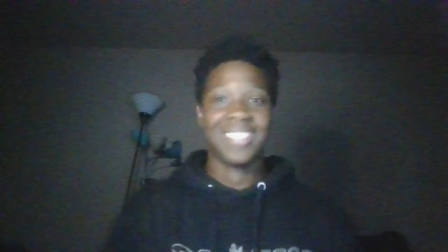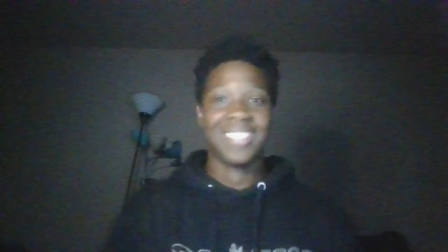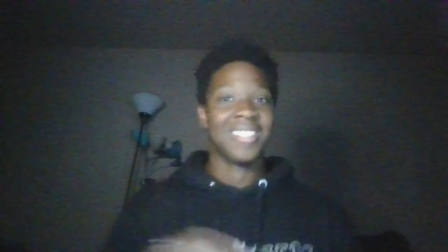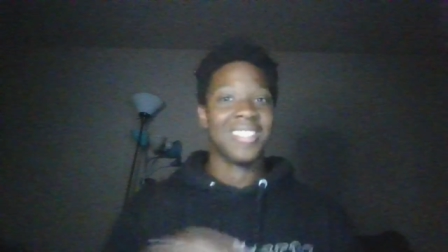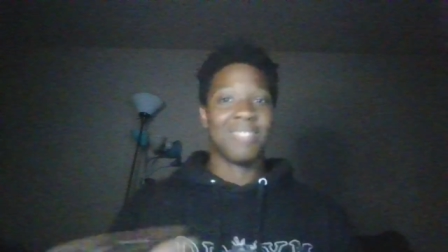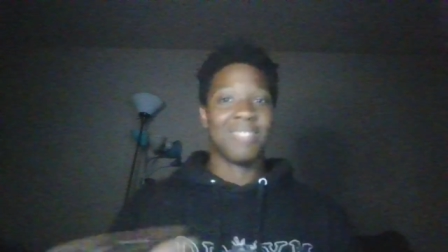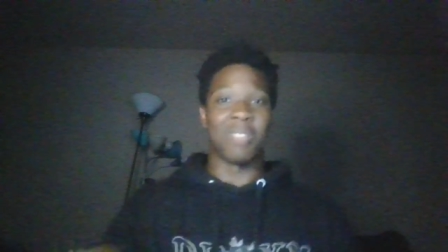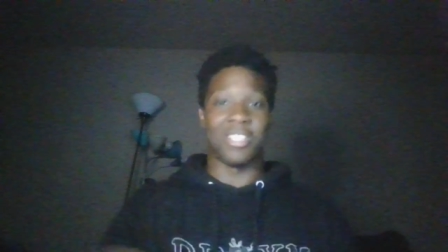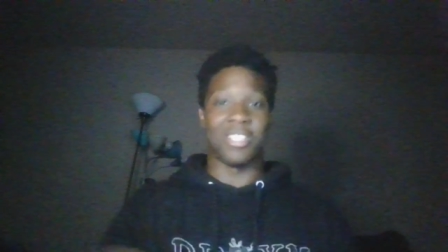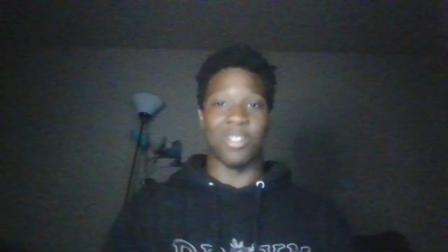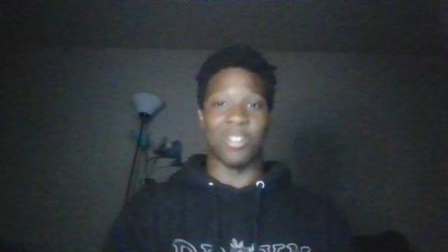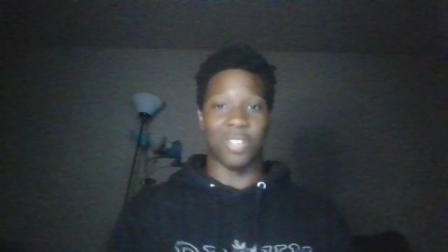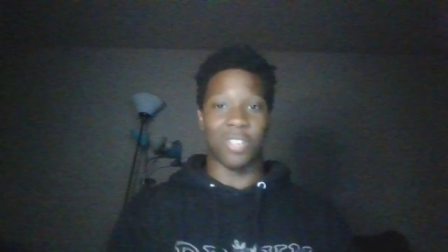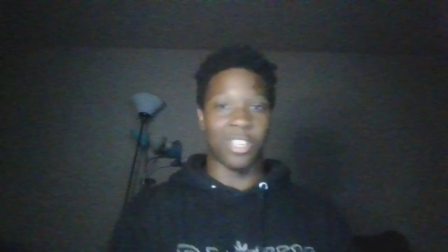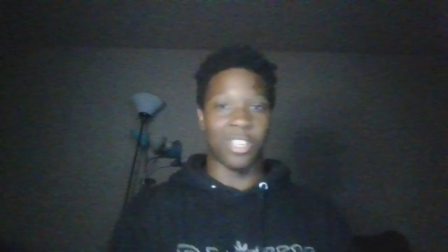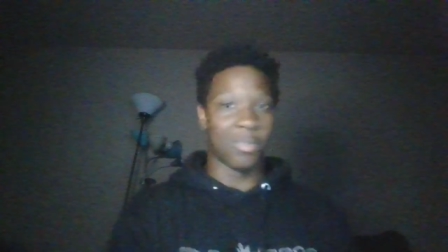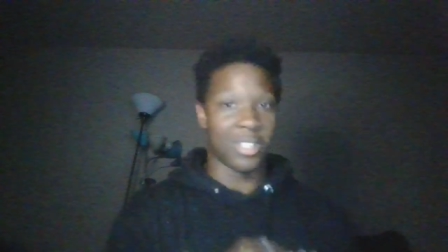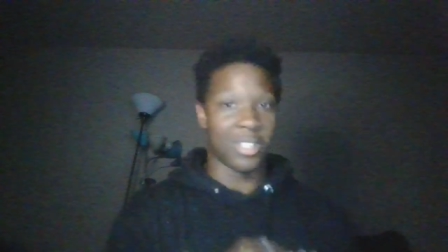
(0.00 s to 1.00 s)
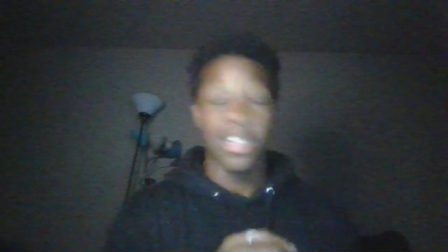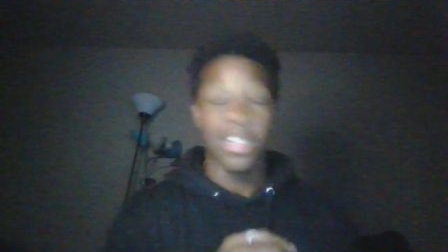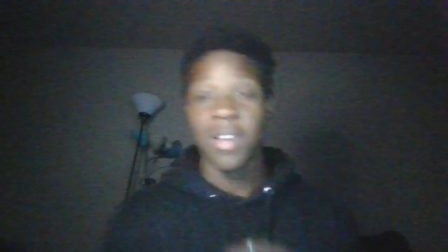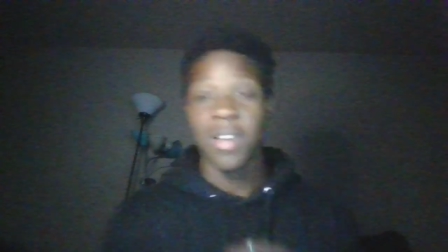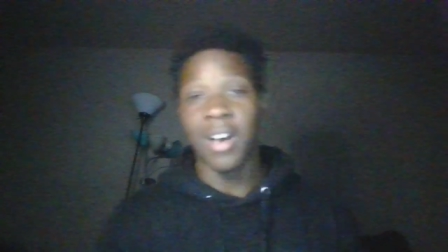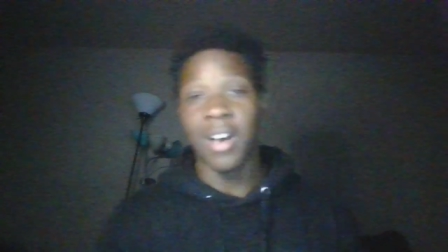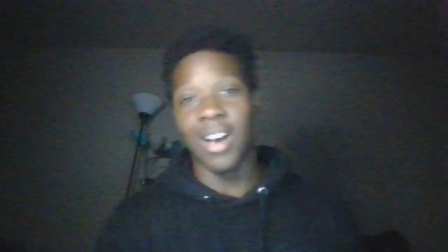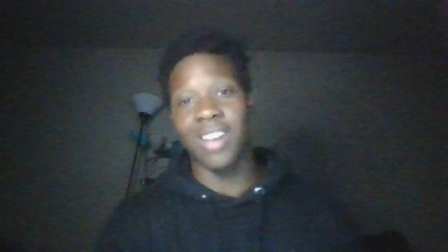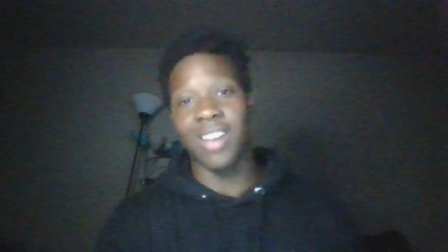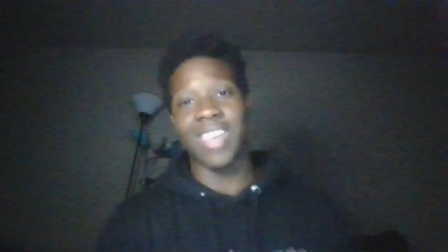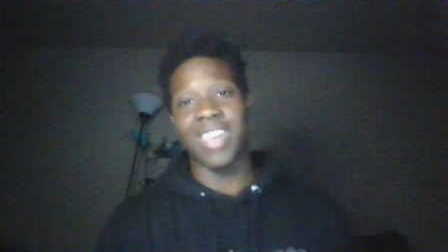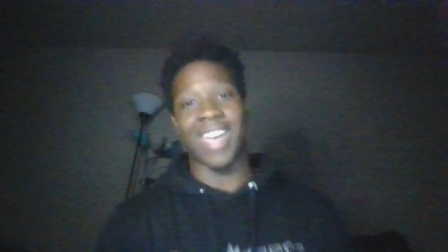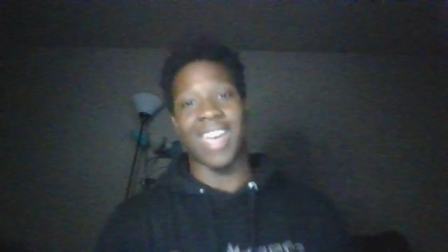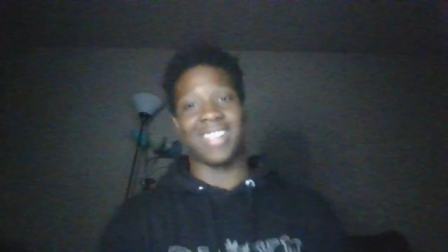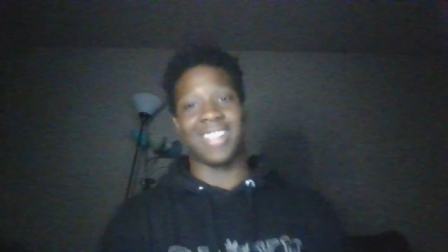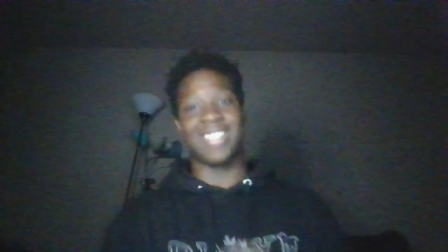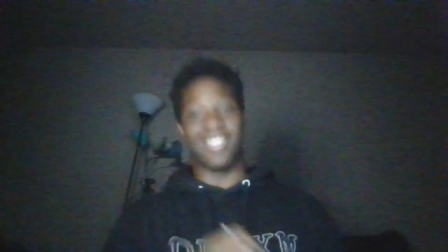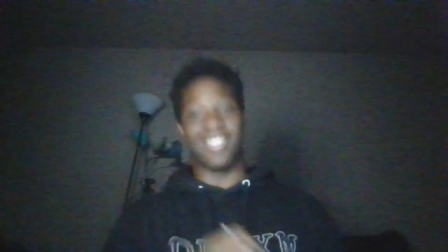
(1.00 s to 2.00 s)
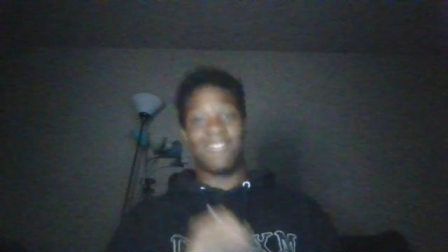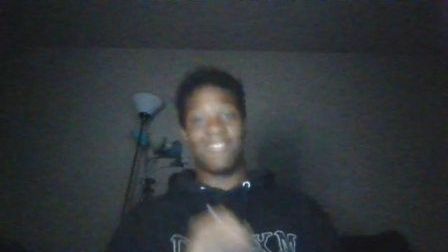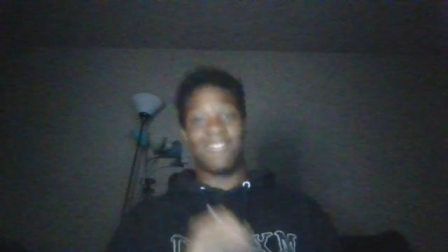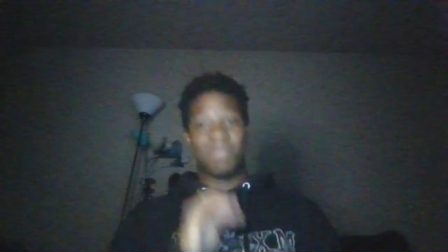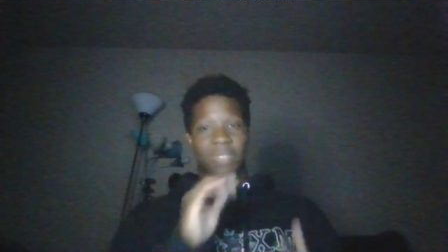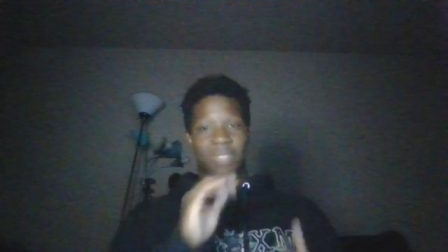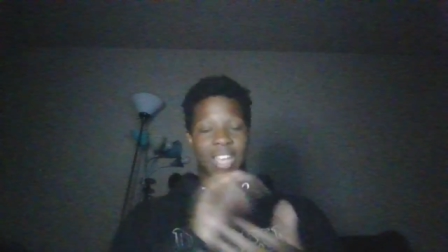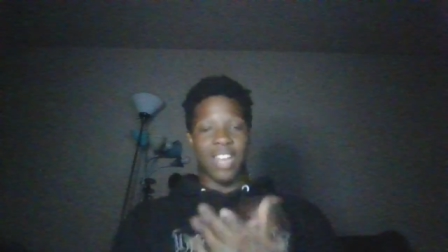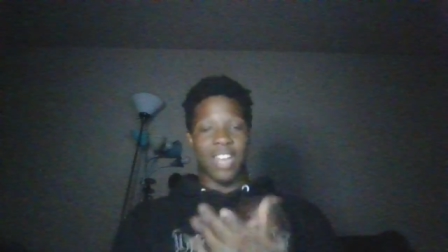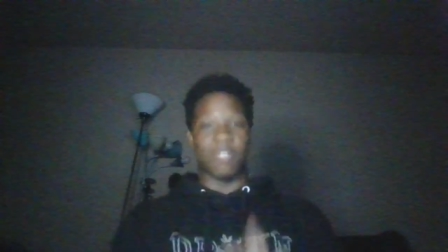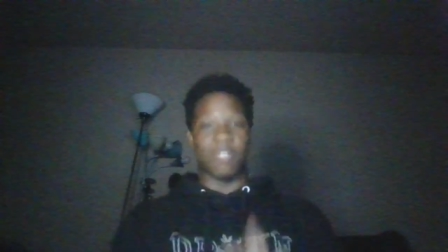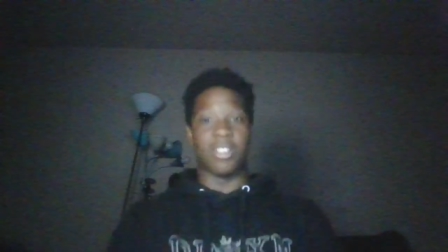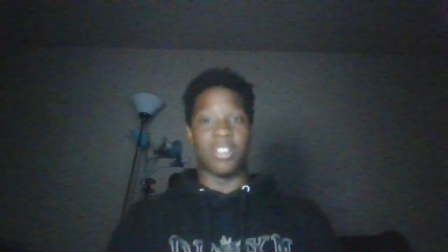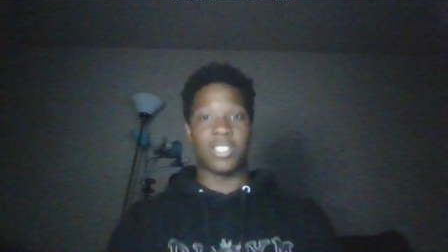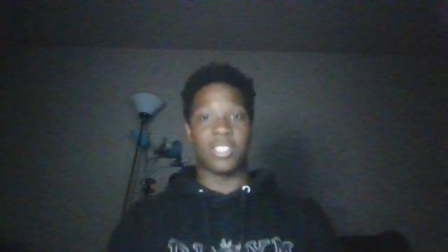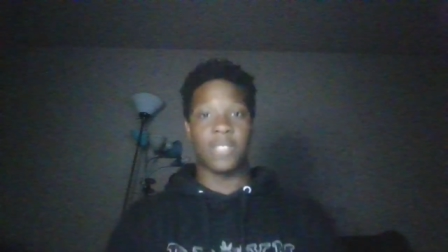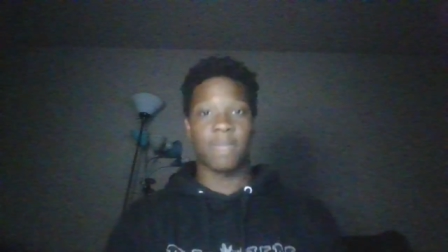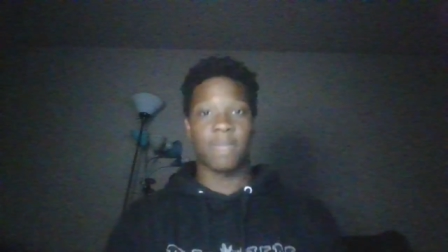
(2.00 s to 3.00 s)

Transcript: please don't kill me. Okay, so anyways,